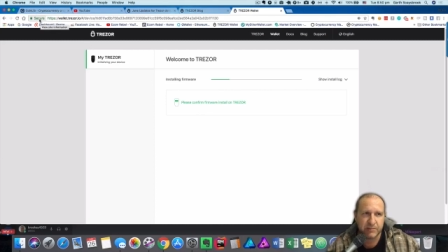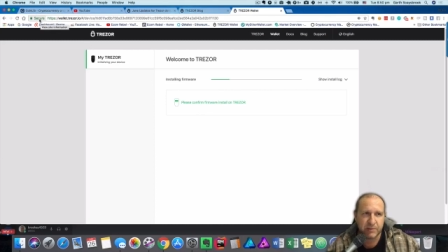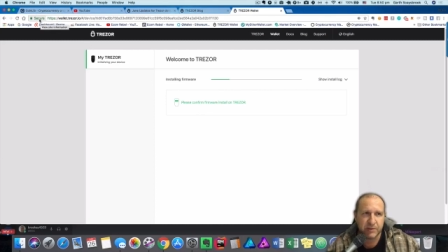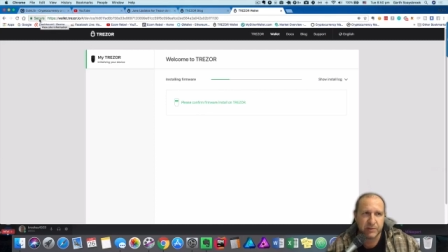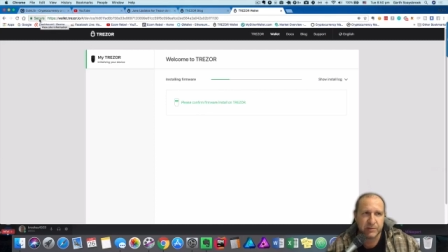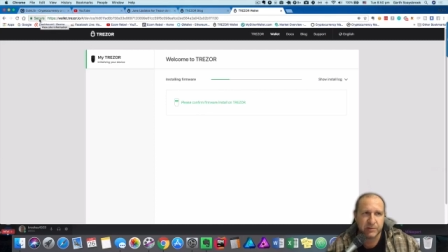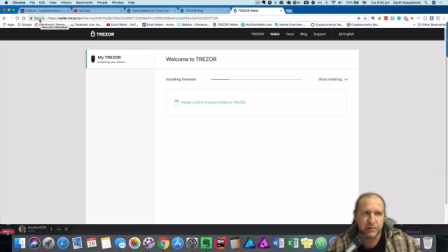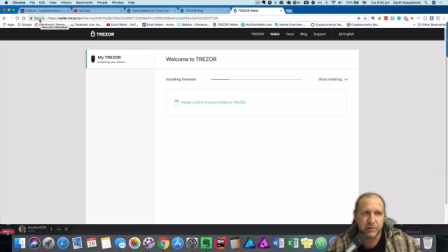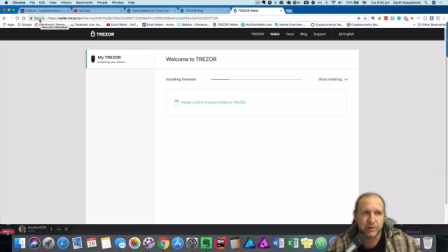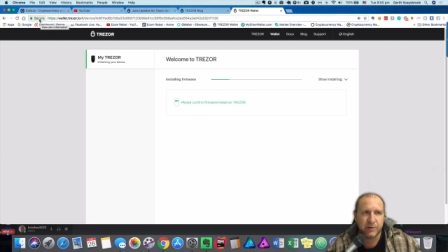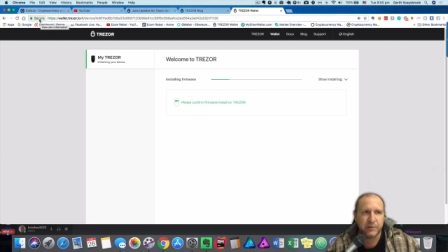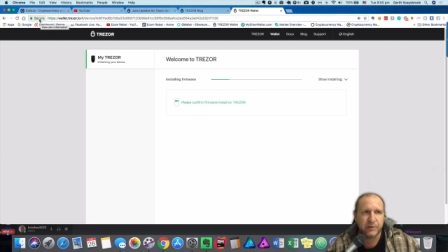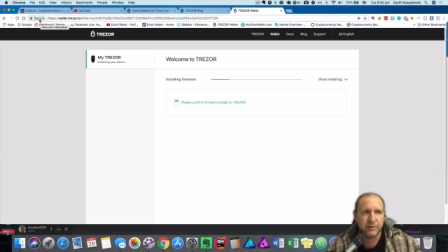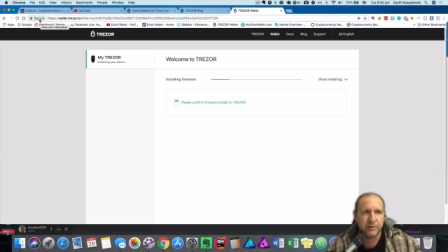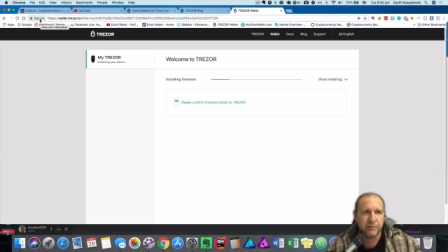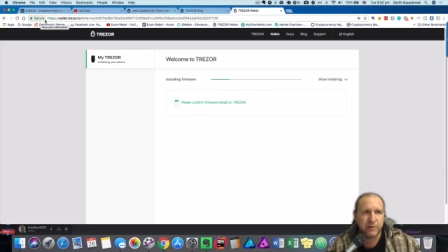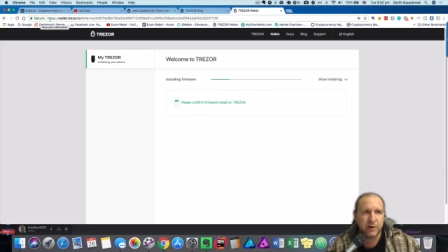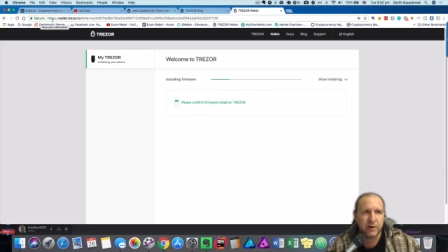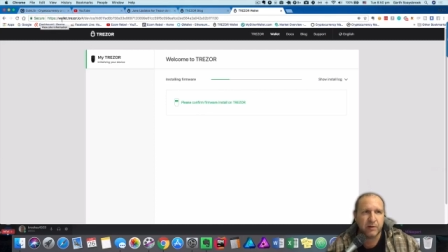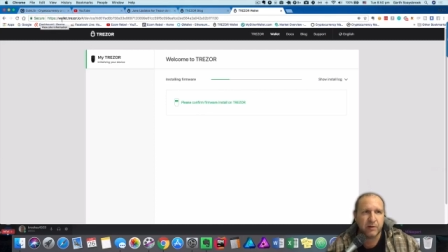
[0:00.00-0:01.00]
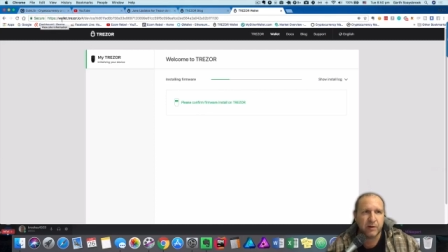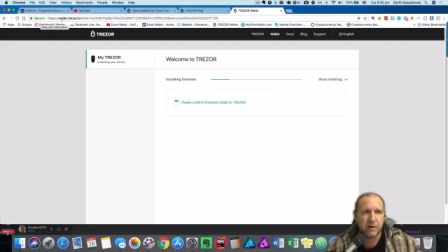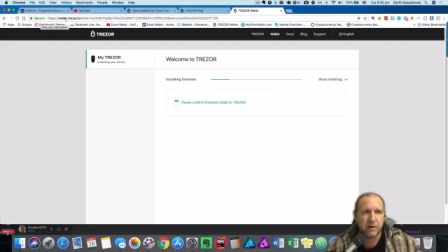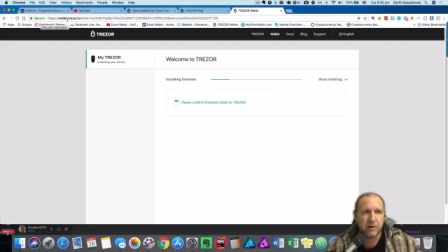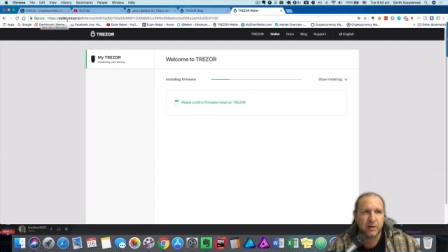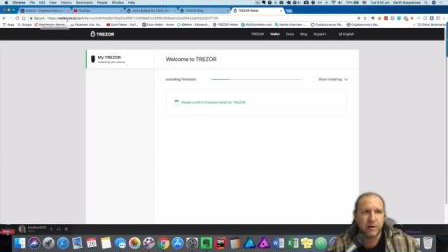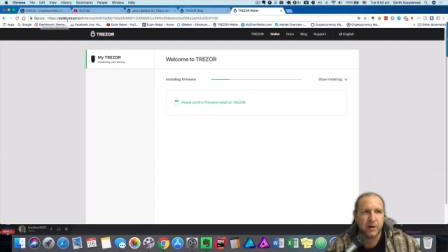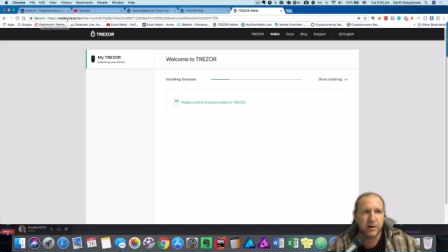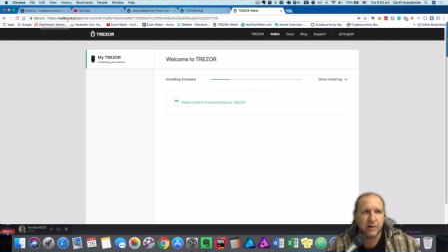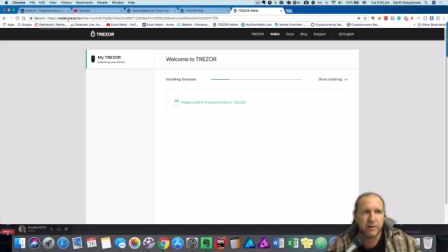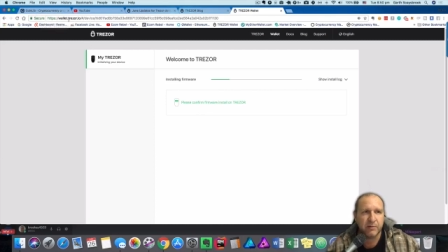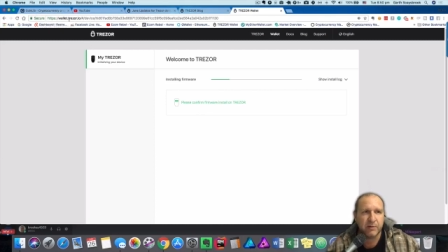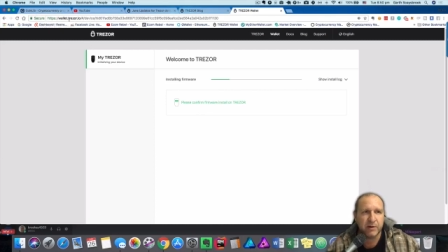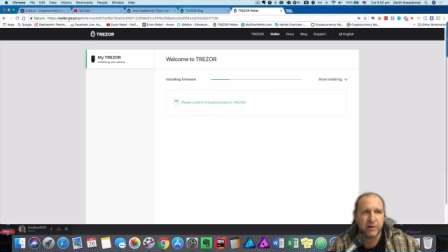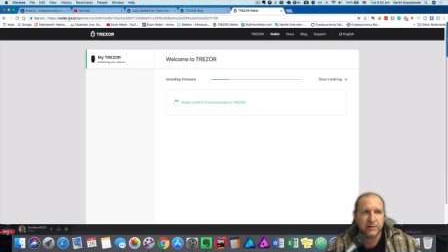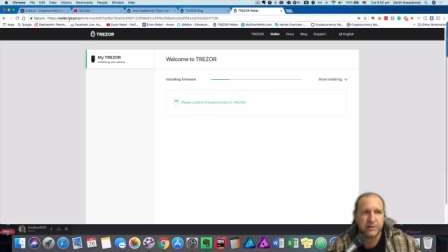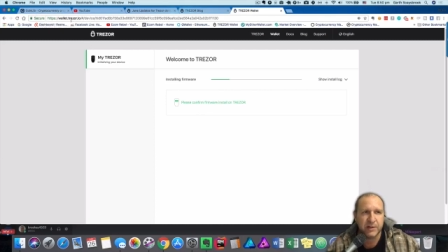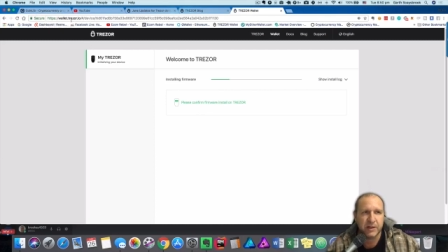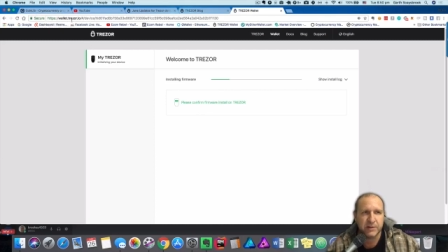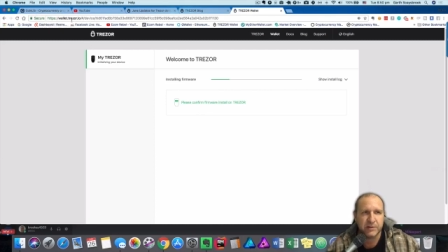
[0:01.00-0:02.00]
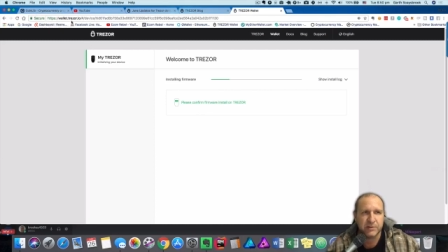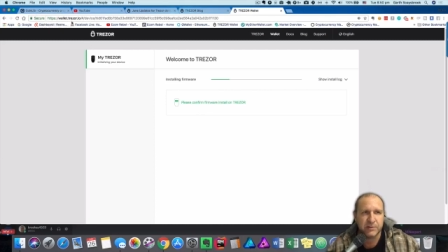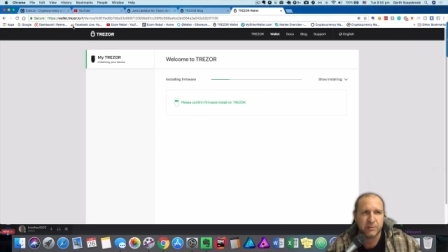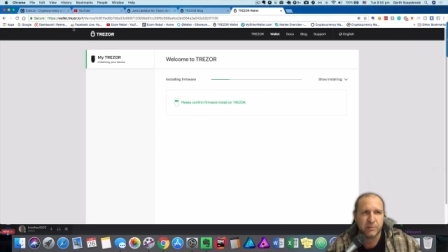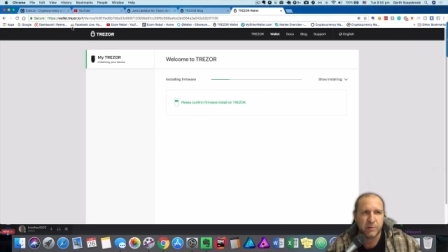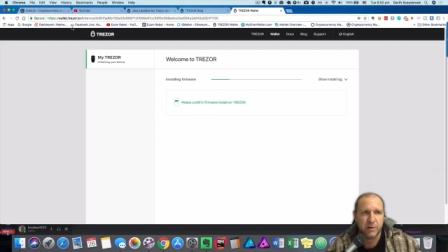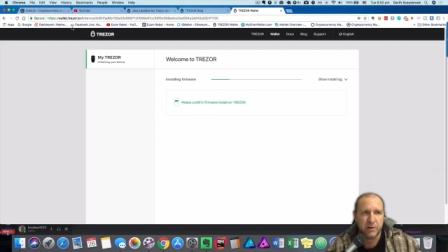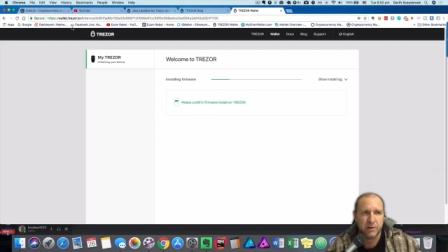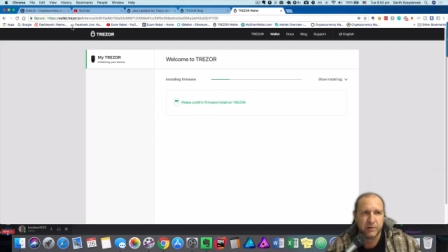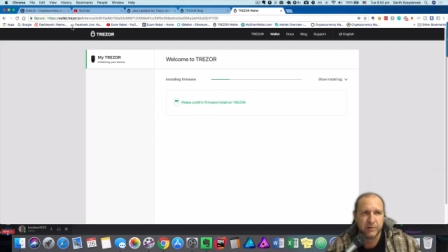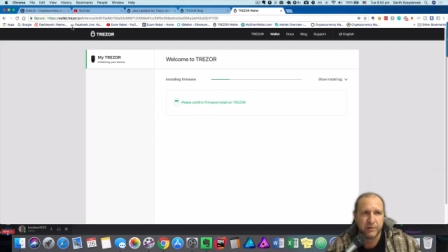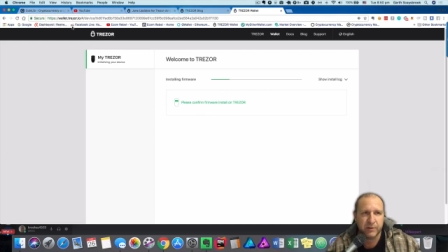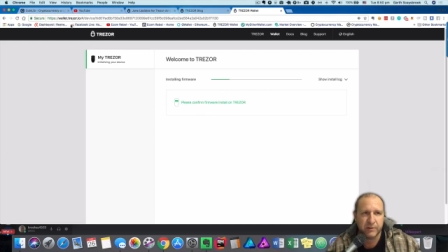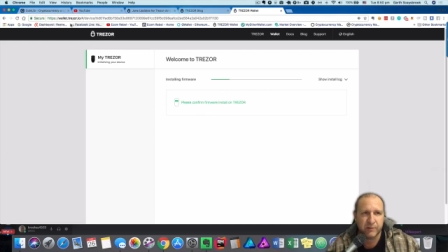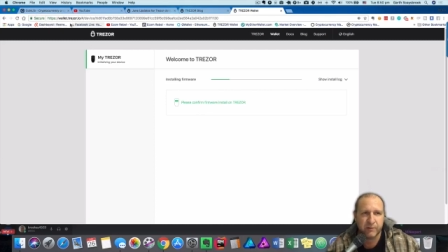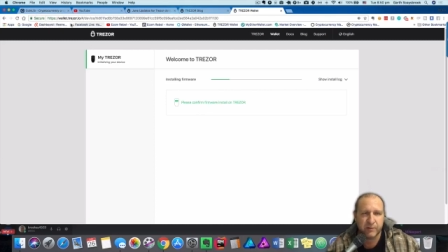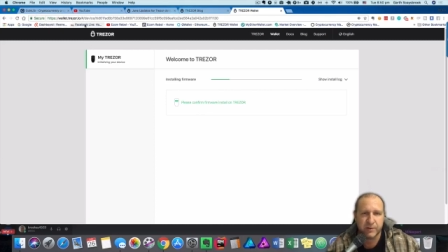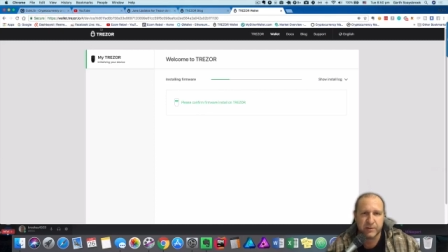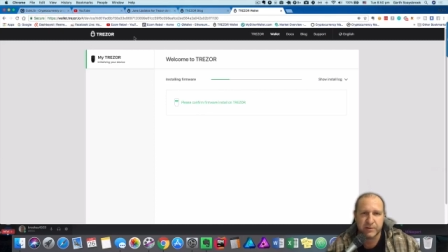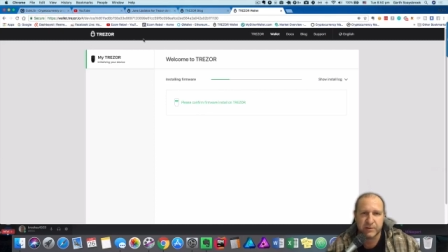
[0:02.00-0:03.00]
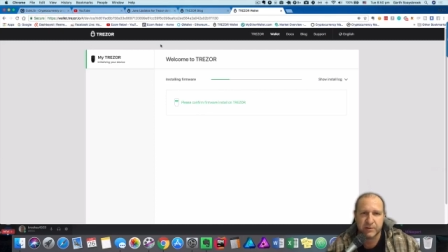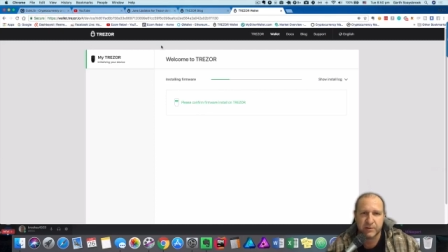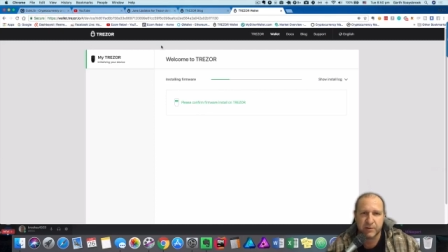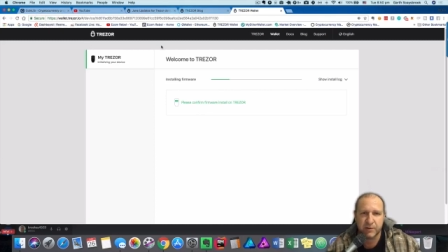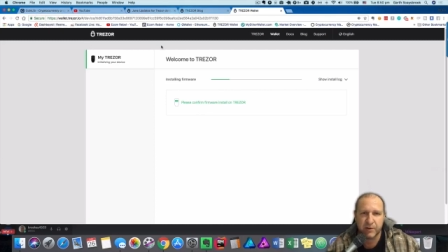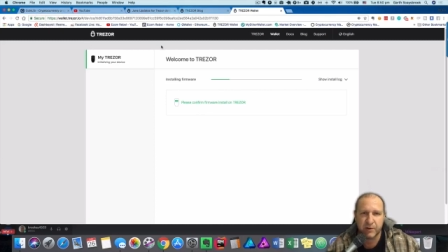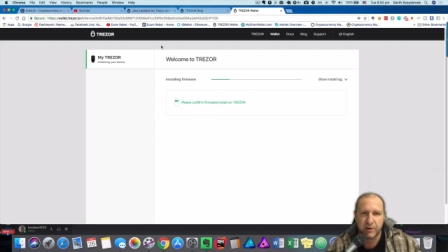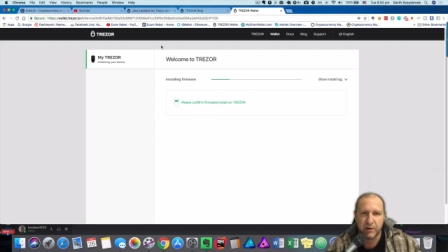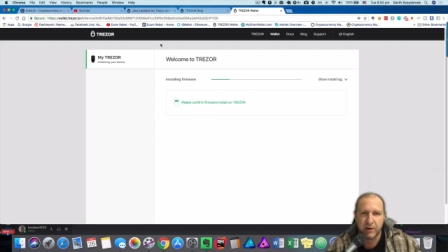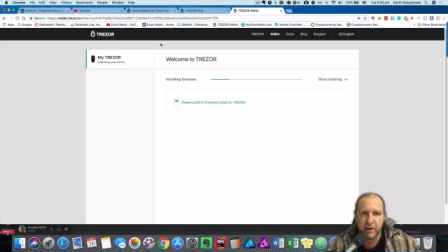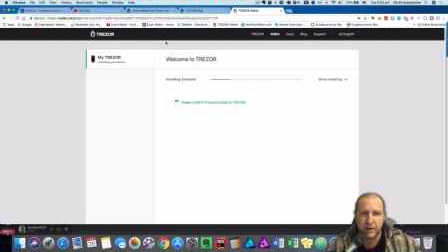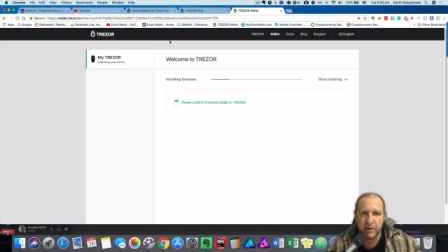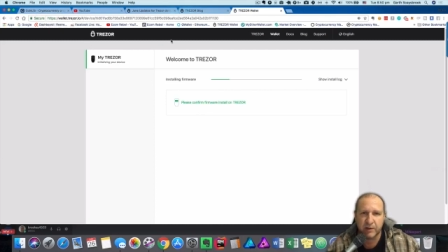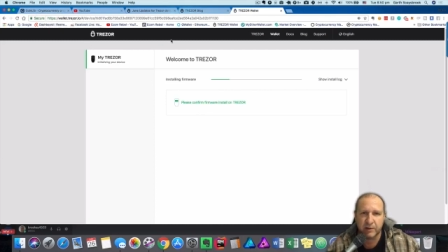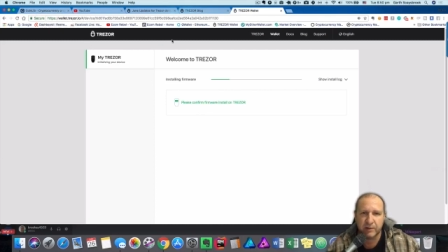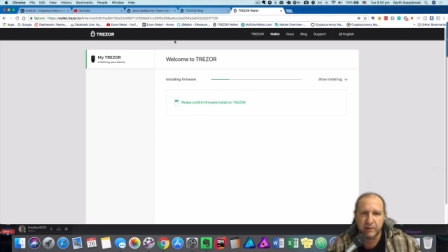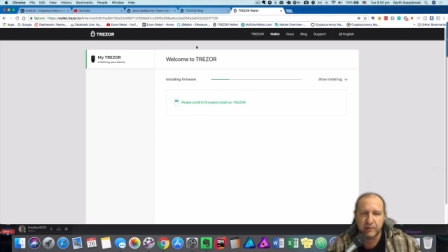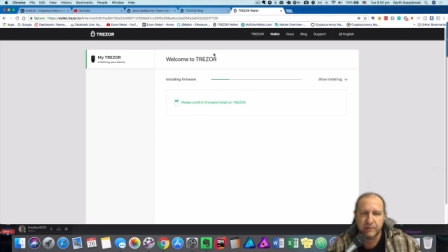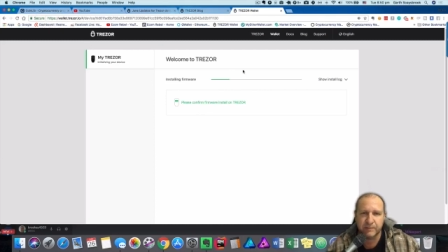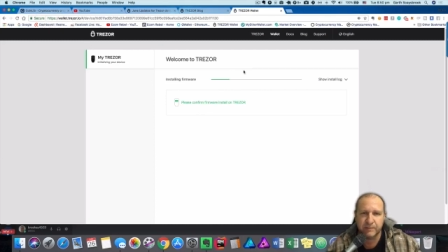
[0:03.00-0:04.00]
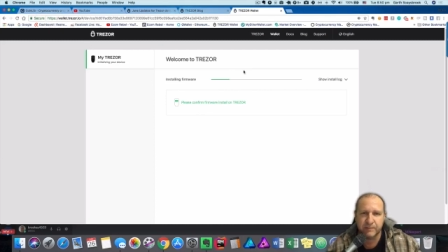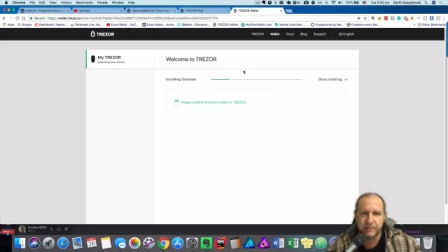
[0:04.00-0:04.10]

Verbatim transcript: Make sure you got the green lock and you're attached to wallet.trezor.io.